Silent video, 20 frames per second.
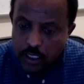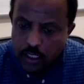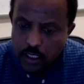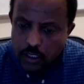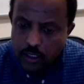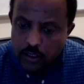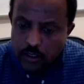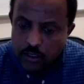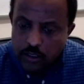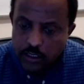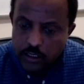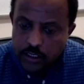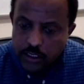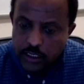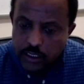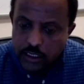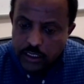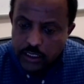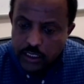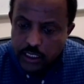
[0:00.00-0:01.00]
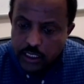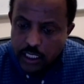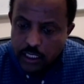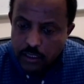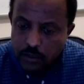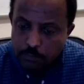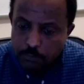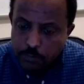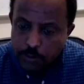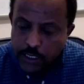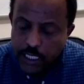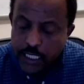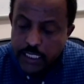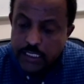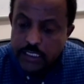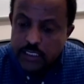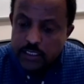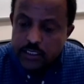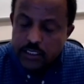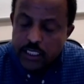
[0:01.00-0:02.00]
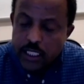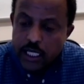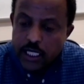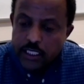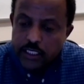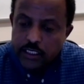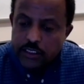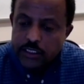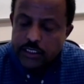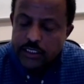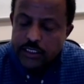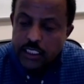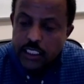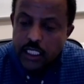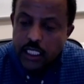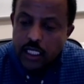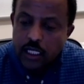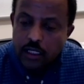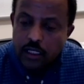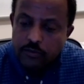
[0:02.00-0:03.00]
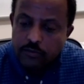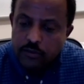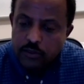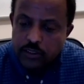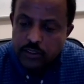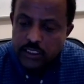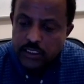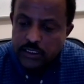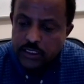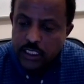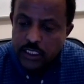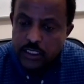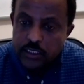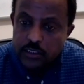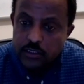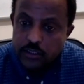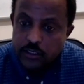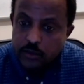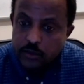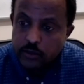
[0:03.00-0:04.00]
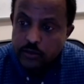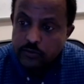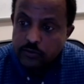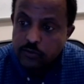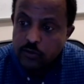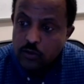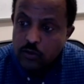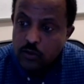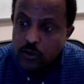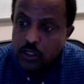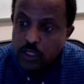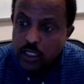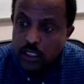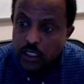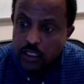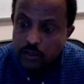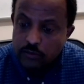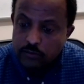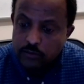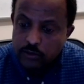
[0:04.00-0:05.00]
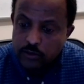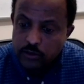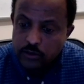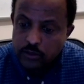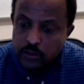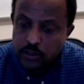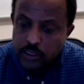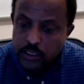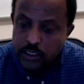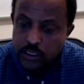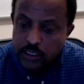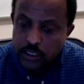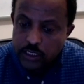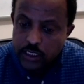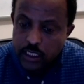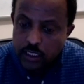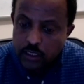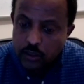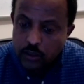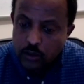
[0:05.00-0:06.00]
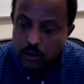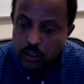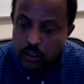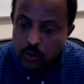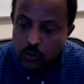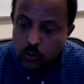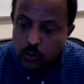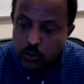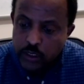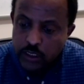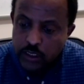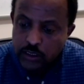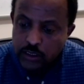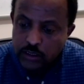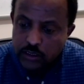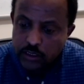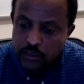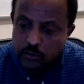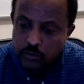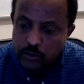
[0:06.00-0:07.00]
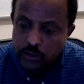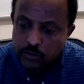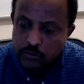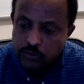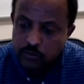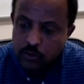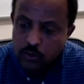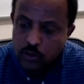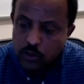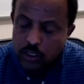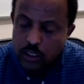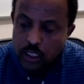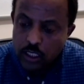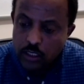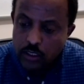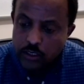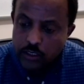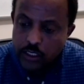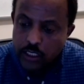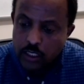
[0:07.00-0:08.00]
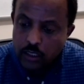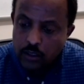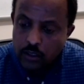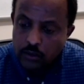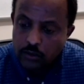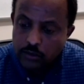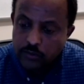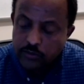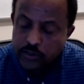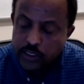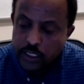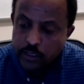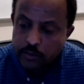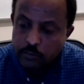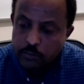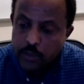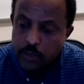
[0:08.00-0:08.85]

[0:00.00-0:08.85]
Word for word: On the uh, planter tires, uh, for the center there were four, and for the uh, uh, wings there were four, and all of them